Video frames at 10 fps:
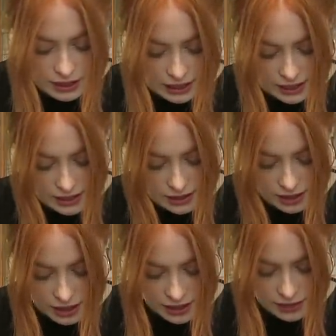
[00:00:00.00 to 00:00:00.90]
And it's
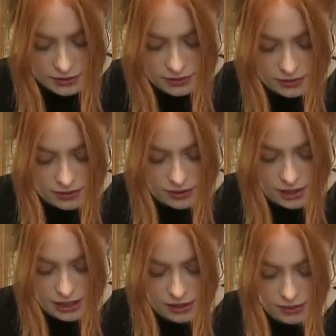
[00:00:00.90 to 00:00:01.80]
kind of
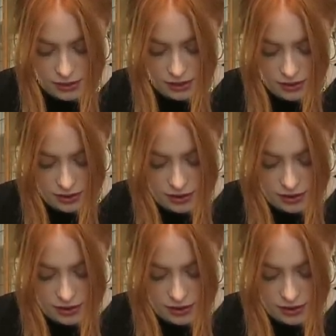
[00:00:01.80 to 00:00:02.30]
see-through.